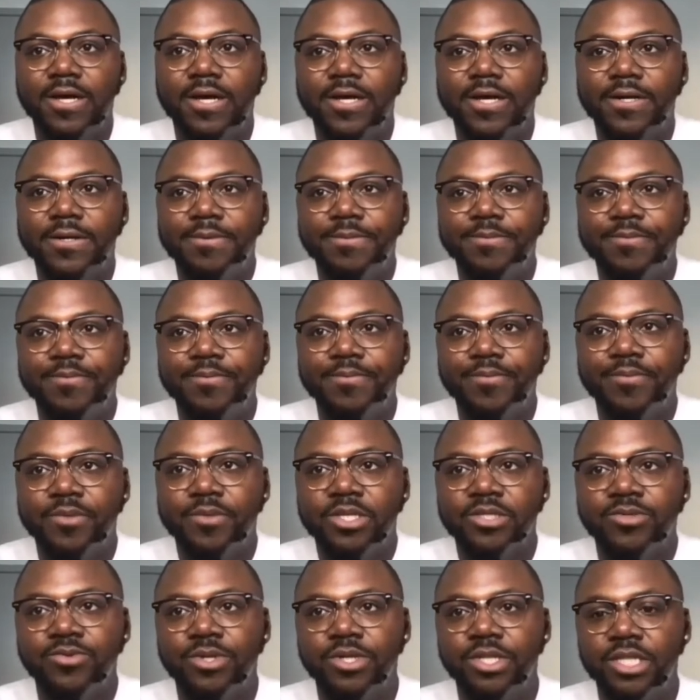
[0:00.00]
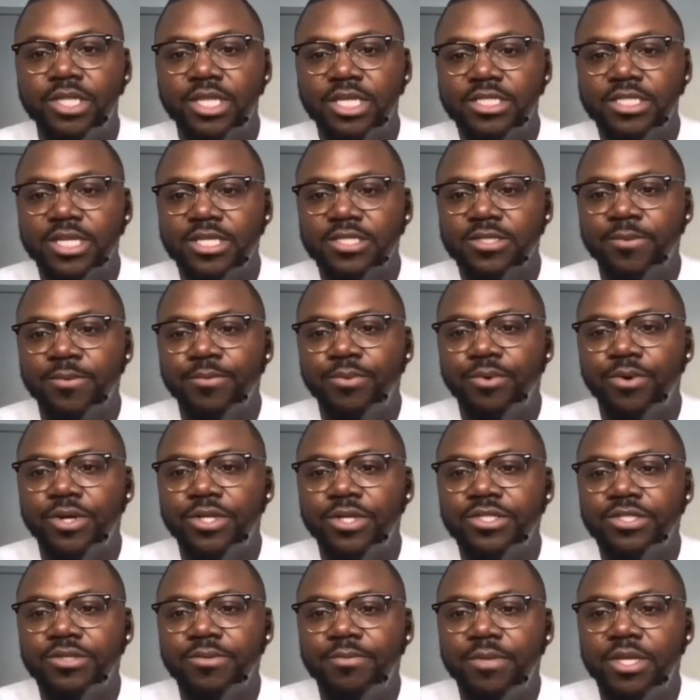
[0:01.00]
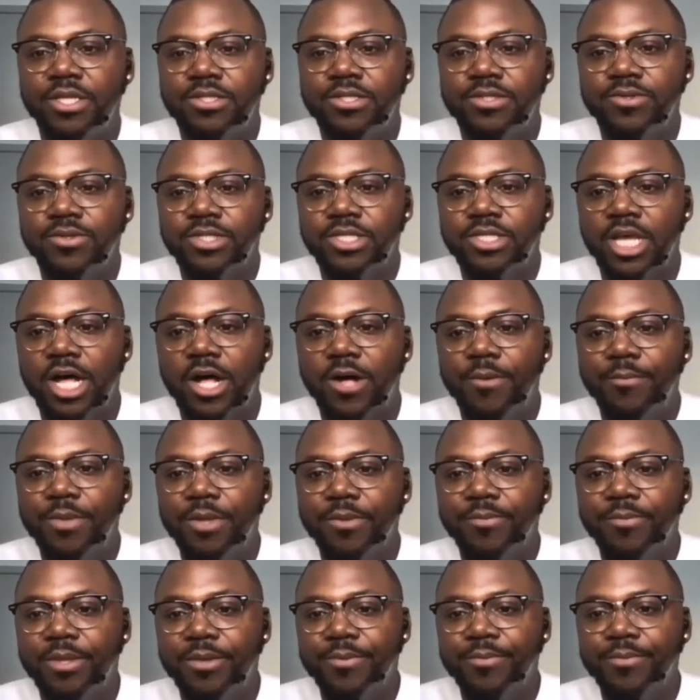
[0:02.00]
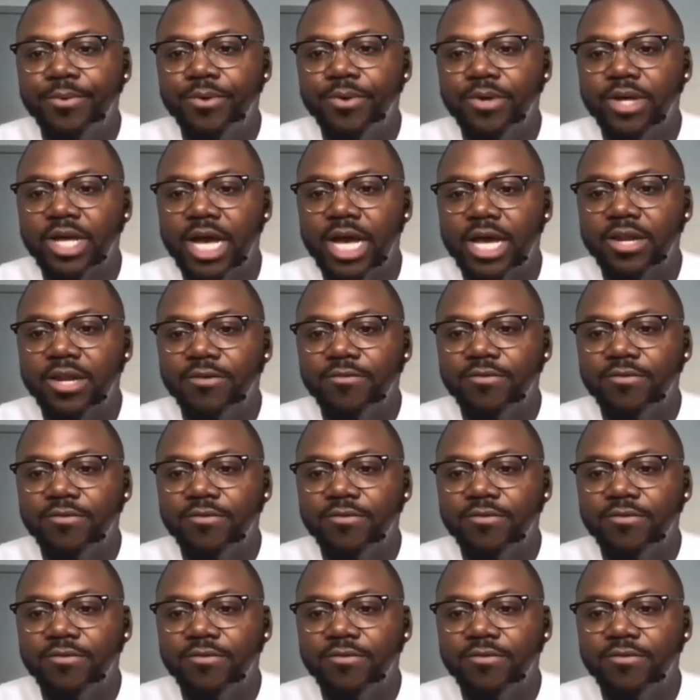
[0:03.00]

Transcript: um because one of the things that's important to me too is helping people